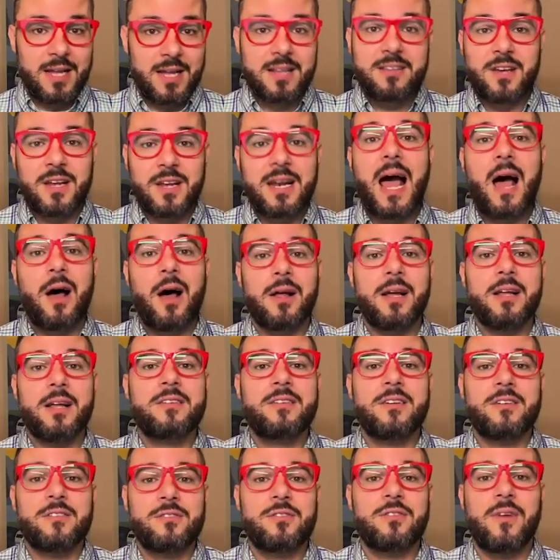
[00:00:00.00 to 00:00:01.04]
it's going to it's
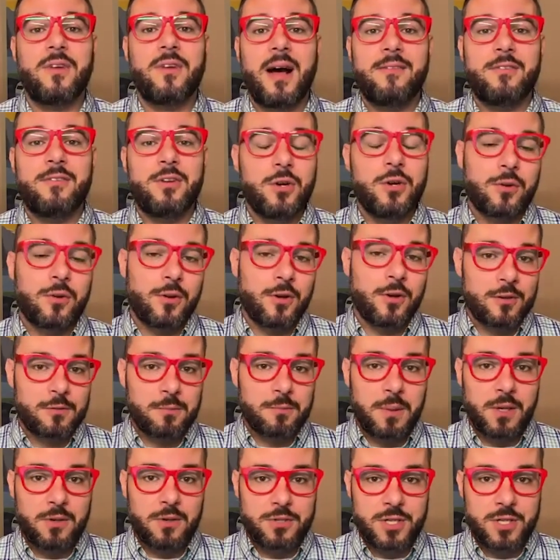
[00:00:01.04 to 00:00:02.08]
going to survive a nuclear
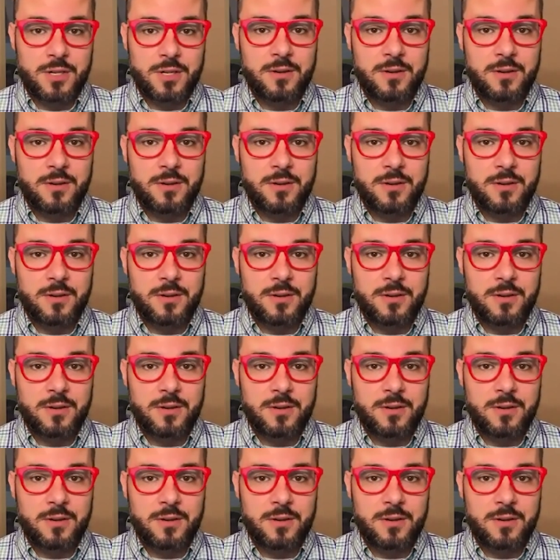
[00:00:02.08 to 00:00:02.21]
explosion